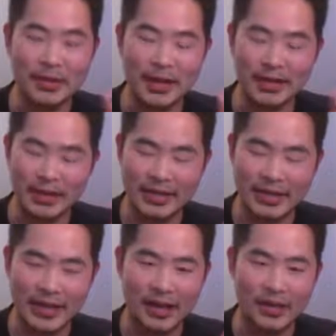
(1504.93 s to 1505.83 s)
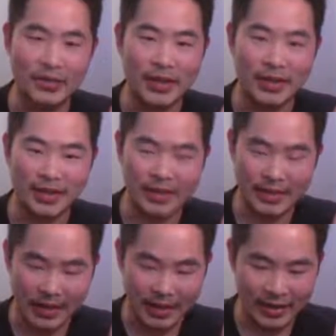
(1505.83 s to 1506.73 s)
that it just activated because he
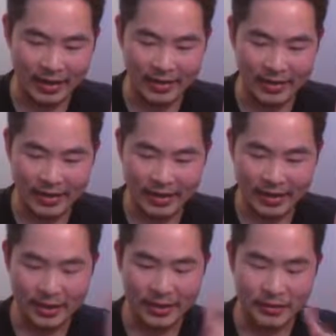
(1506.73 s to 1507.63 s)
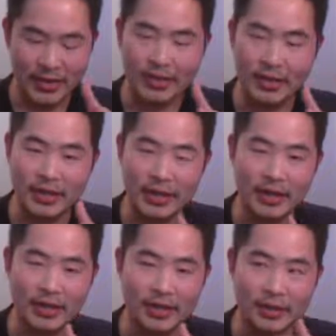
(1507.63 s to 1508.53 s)
got hit. That's why
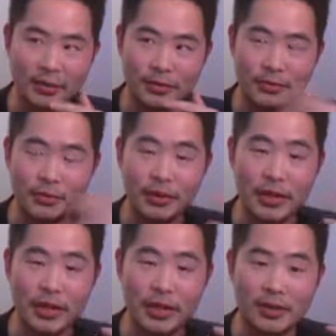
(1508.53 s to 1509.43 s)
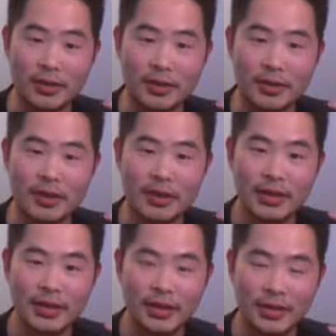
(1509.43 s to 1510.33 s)
Jagan is also a pretty good
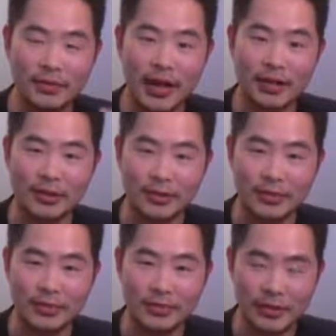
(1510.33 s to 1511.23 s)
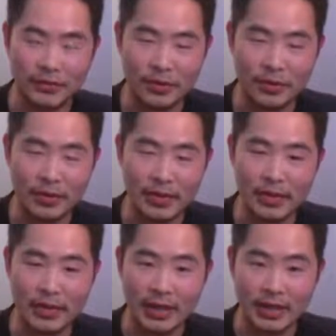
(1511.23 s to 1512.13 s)
advisor if you use
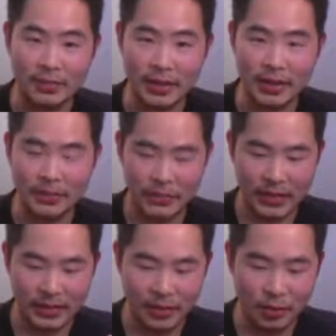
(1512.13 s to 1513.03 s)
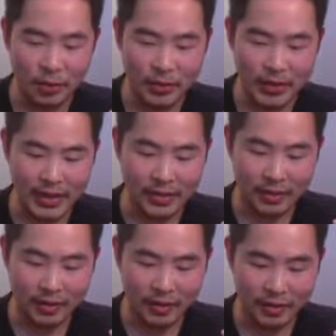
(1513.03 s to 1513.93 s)
Dylan SB, because he always has taunt